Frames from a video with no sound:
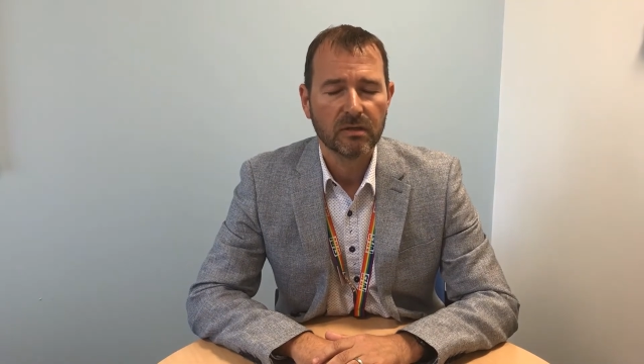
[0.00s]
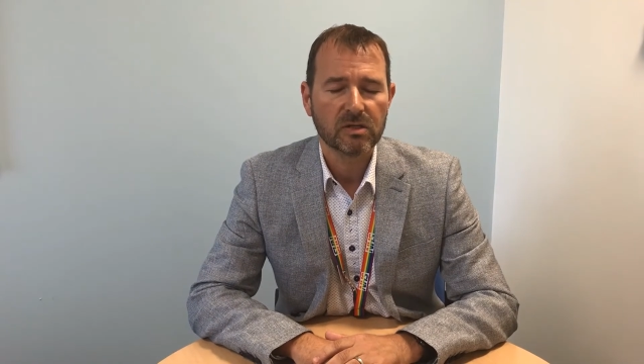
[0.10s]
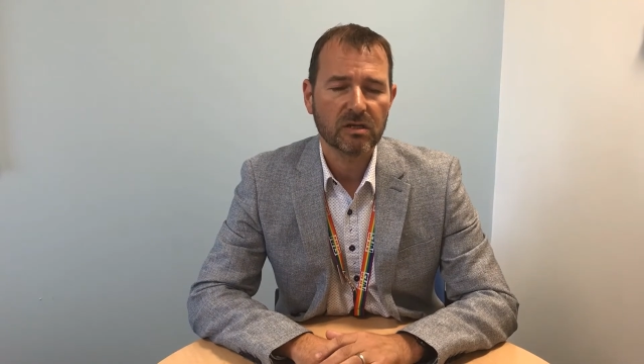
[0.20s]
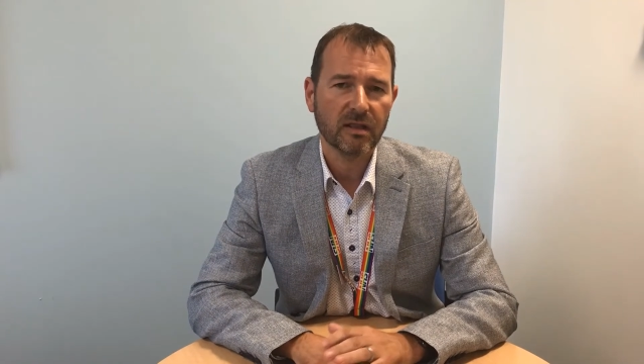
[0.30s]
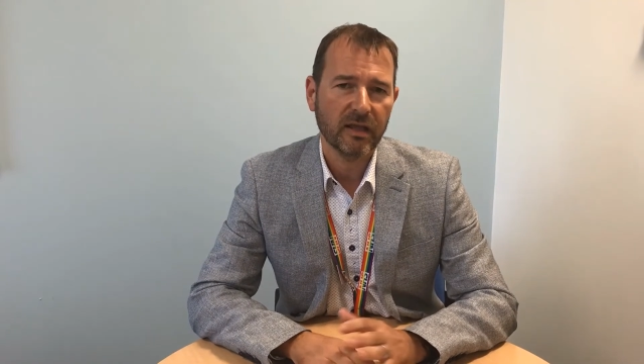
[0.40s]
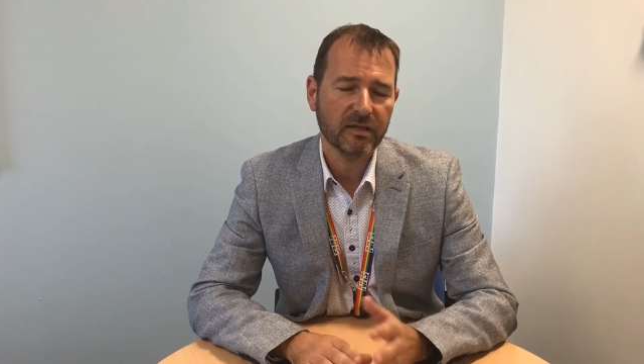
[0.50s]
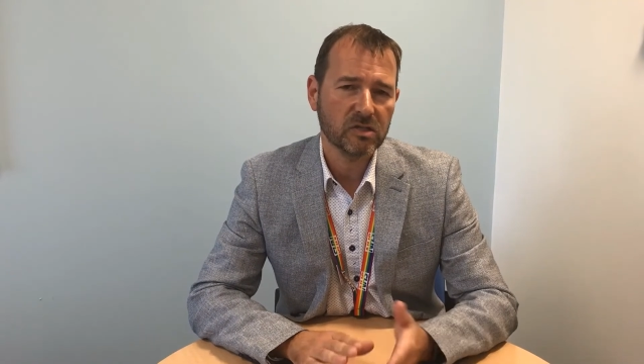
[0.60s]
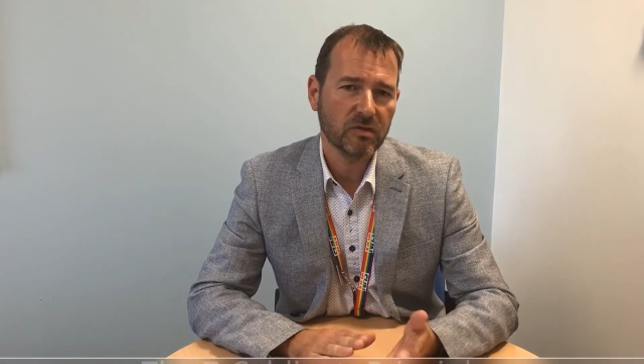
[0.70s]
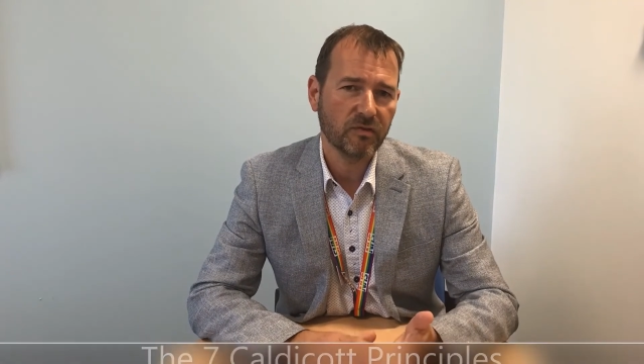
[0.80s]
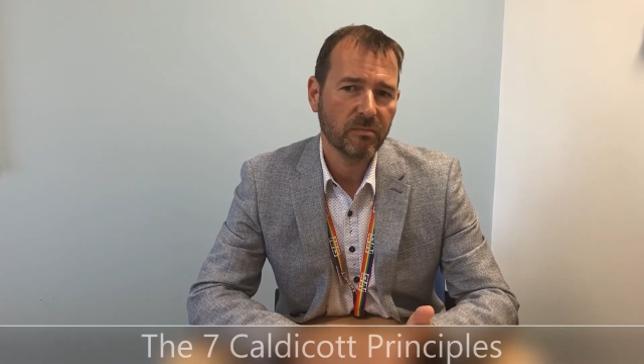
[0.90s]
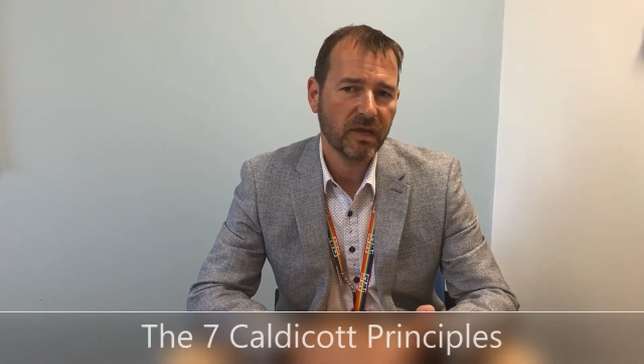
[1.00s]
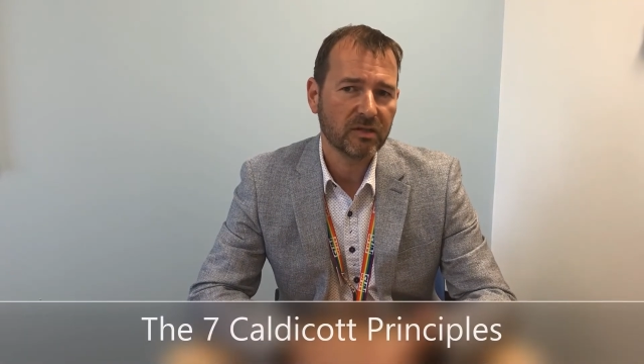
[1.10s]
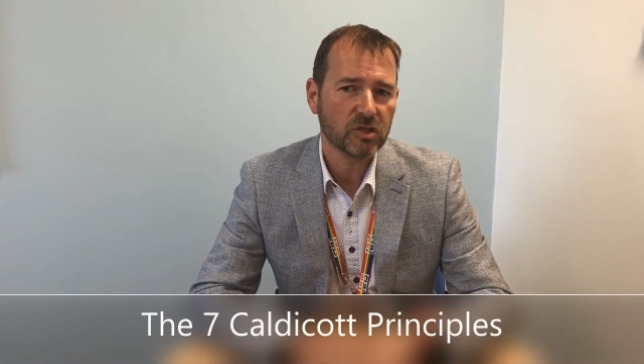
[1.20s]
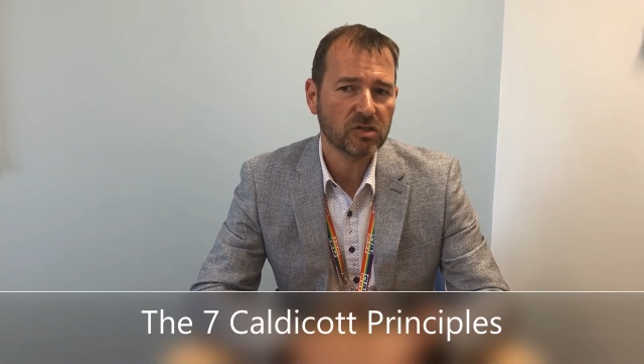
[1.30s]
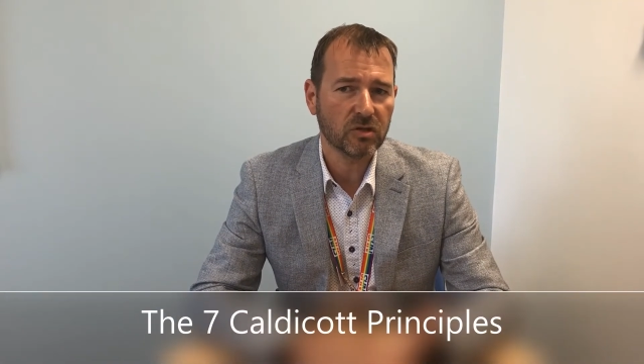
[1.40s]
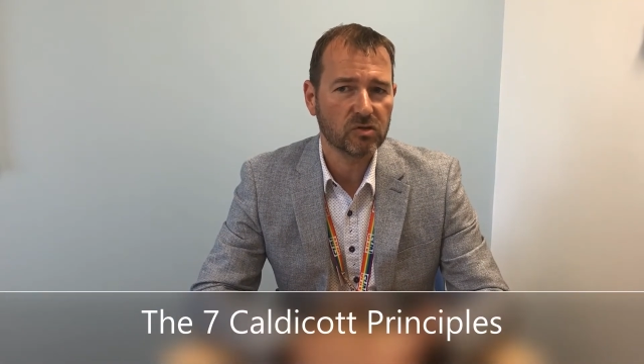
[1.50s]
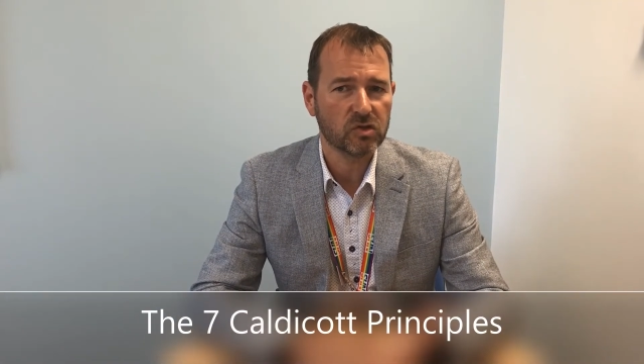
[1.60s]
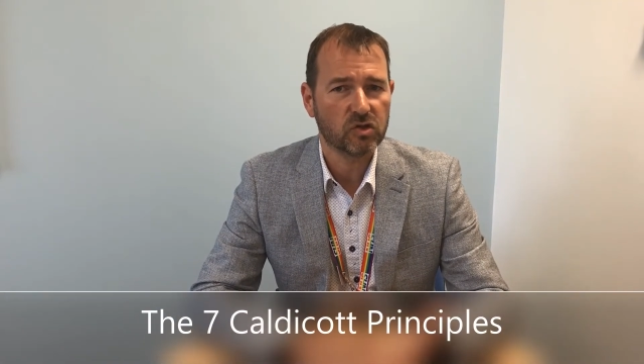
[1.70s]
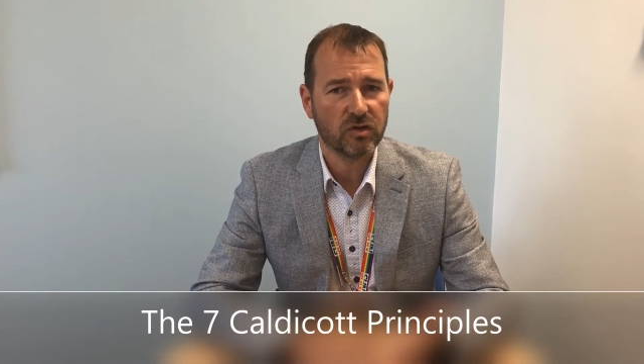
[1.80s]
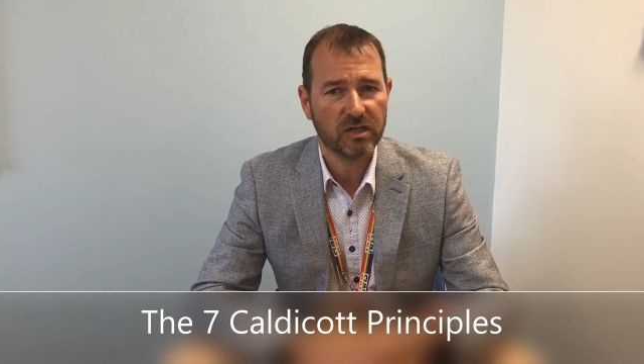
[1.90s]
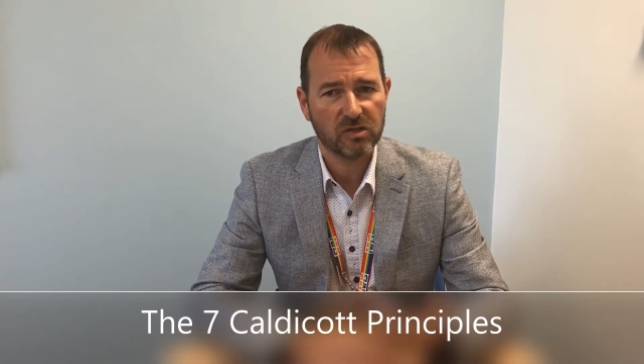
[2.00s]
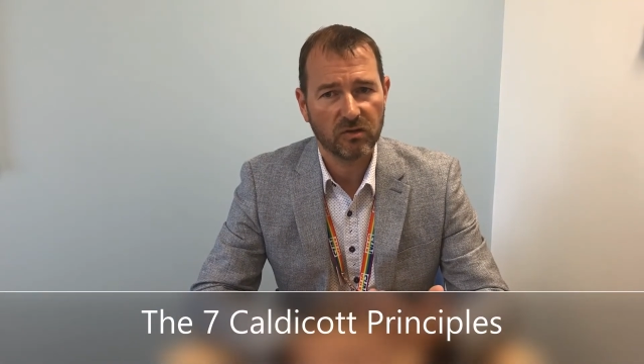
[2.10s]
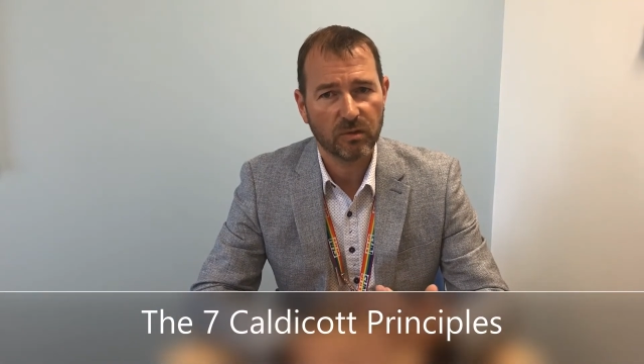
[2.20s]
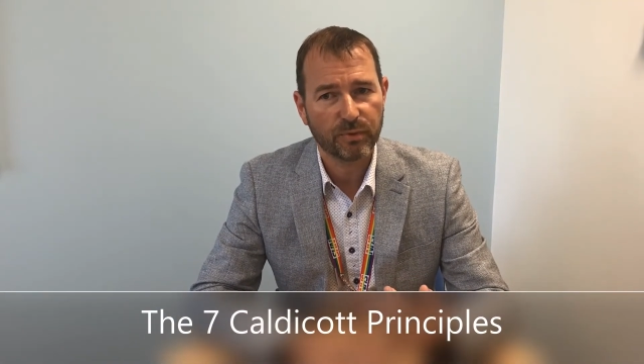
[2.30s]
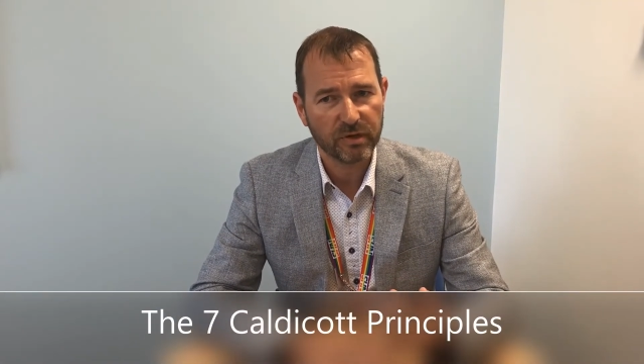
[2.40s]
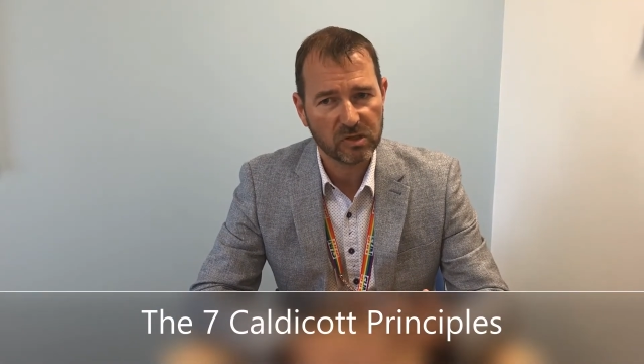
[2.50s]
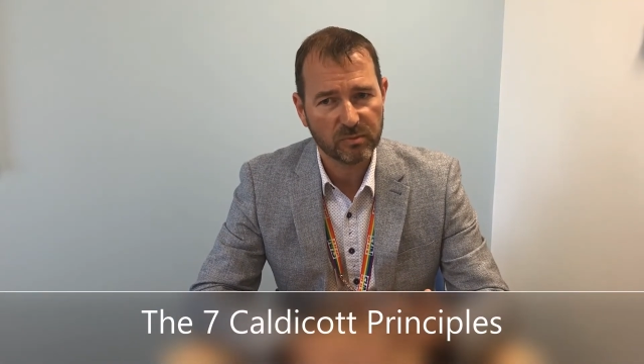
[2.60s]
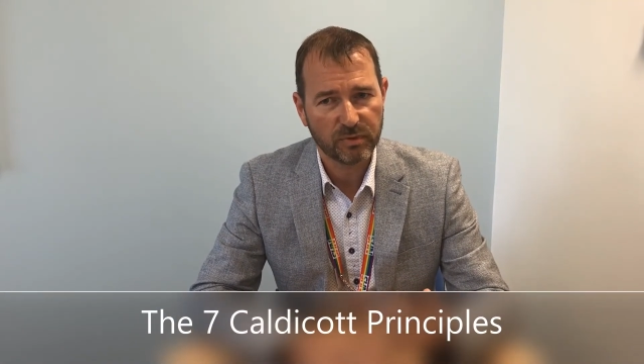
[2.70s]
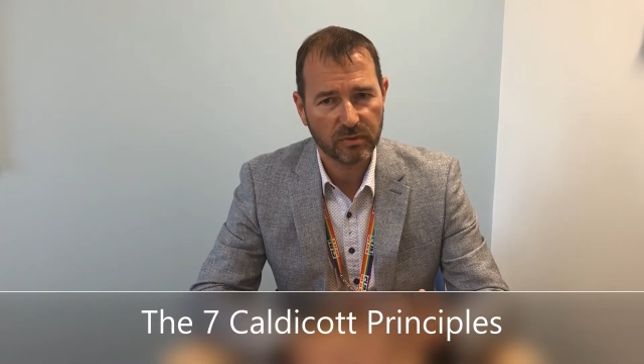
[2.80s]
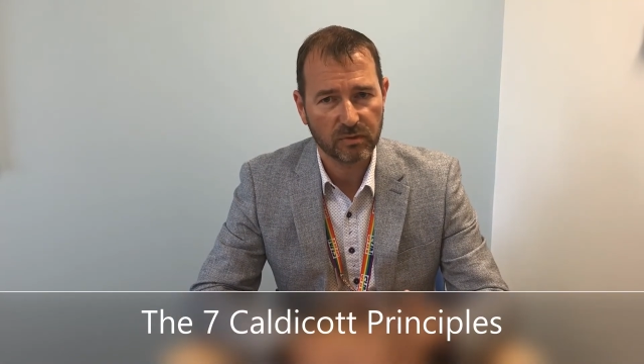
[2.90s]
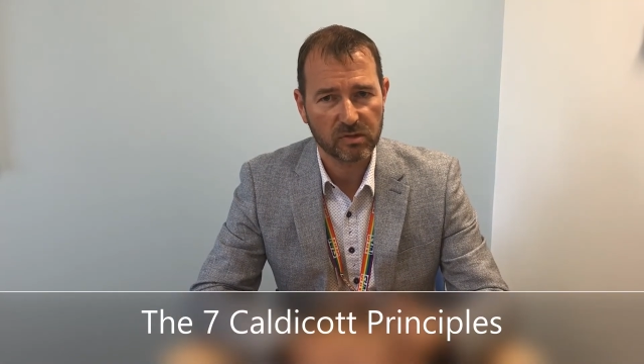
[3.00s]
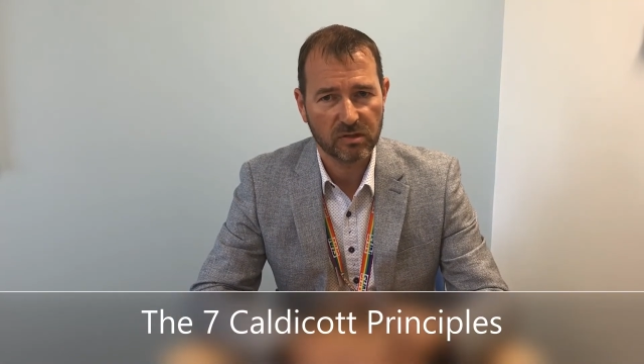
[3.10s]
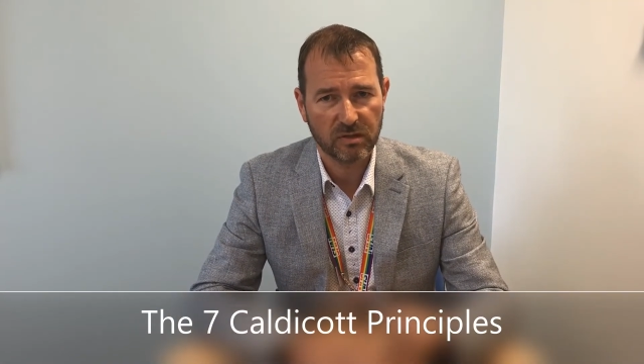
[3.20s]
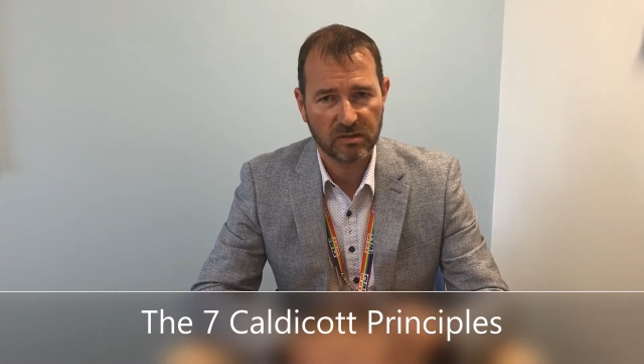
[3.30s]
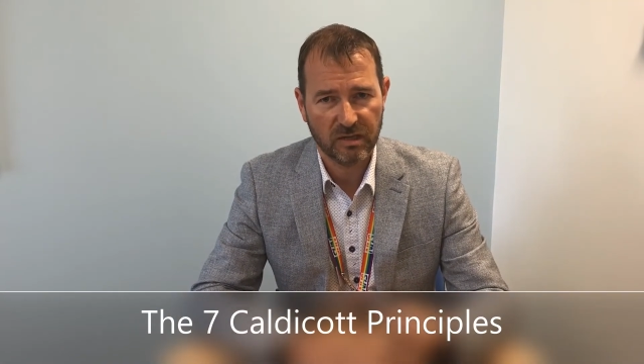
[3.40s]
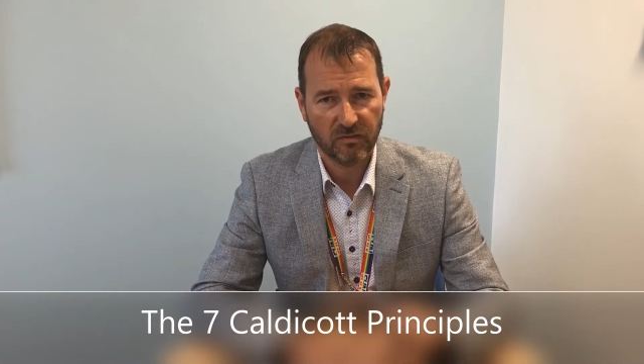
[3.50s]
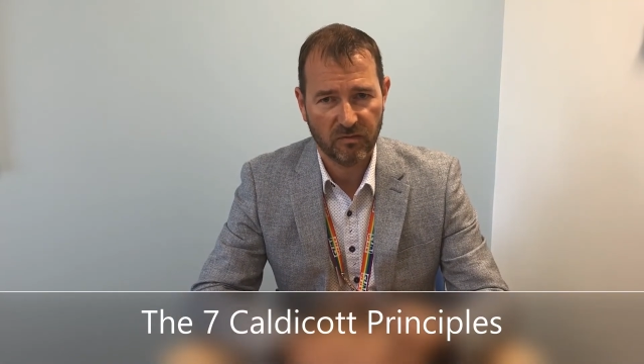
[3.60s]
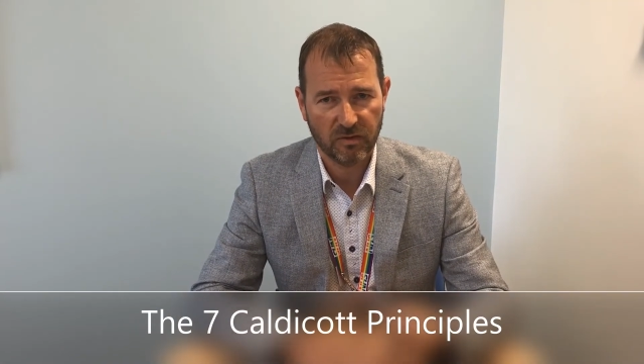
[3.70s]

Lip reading: So I'd like to, if I may, just concentrate on the principles that Dame